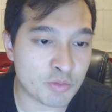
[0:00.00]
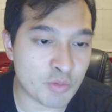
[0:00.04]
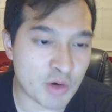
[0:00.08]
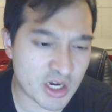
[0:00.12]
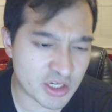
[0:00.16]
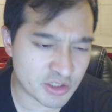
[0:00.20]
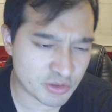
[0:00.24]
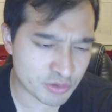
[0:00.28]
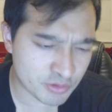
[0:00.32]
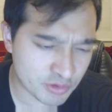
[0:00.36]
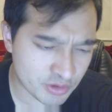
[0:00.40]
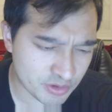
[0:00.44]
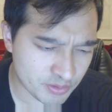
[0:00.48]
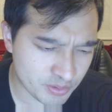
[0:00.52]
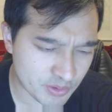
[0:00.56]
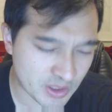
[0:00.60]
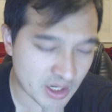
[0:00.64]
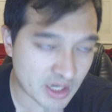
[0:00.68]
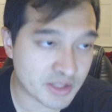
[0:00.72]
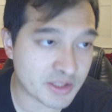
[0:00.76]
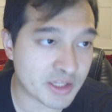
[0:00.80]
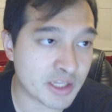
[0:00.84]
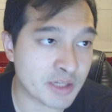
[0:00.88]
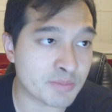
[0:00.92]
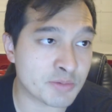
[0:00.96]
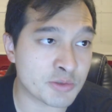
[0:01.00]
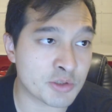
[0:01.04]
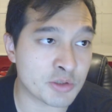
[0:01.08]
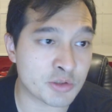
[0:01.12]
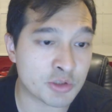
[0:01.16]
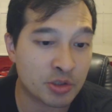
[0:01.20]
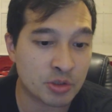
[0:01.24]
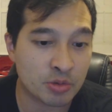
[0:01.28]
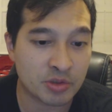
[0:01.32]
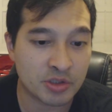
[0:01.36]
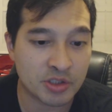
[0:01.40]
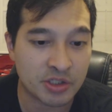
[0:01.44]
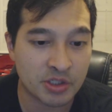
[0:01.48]
Wise Wolf on episode
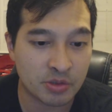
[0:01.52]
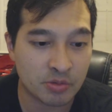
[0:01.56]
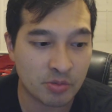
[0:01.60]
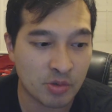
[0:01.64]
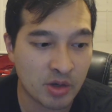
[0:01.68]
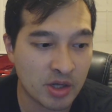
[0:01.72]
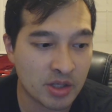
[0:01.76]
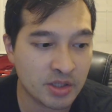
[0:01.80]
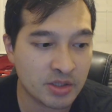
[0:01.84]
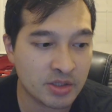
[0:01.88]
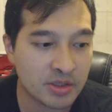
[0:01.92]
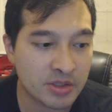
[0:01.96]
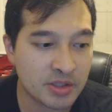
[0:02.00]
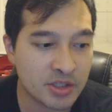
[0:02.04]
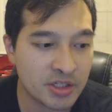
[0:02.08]
21.